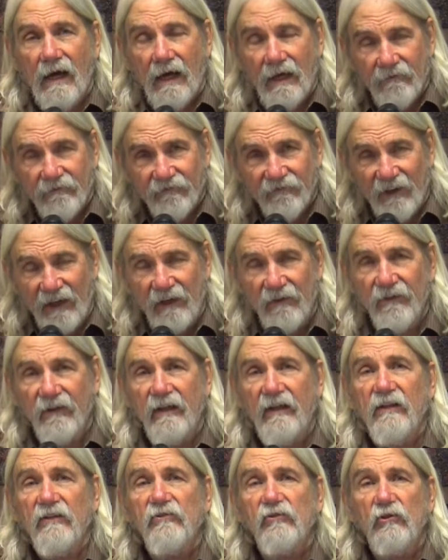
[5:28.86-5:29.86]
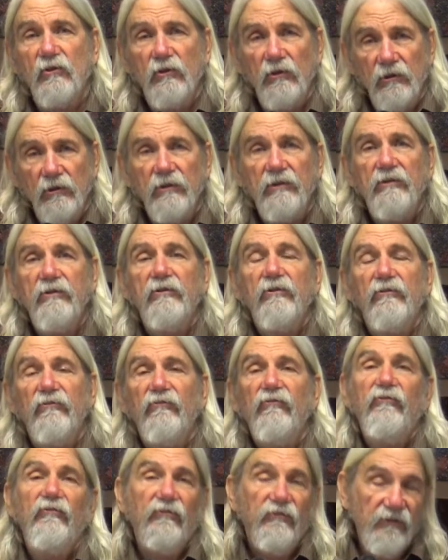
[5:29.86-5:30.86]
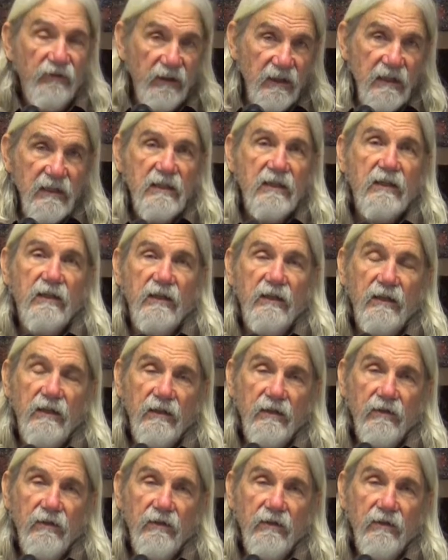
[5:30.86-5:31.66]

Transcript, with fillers: I've found that it's good to seek